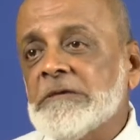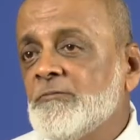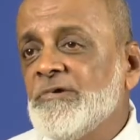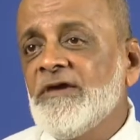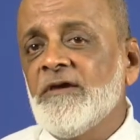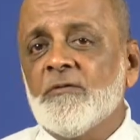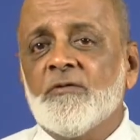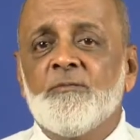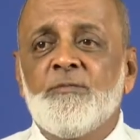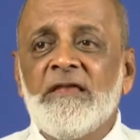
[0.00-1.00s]

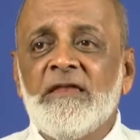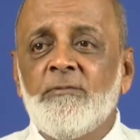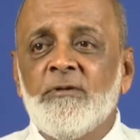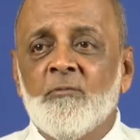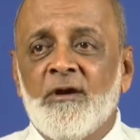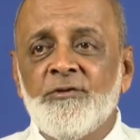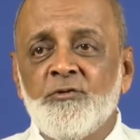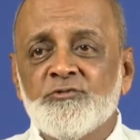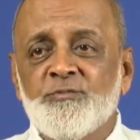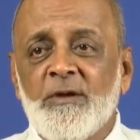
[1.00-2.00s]
We believe in one
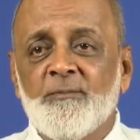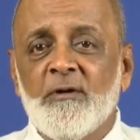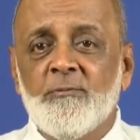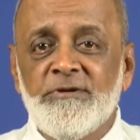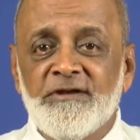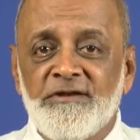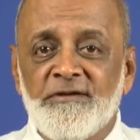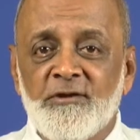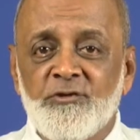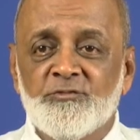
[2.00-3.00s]
newspaper, we
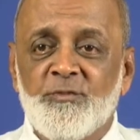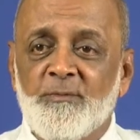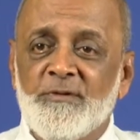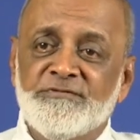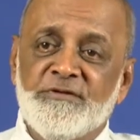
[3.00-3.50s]
read a newspaper,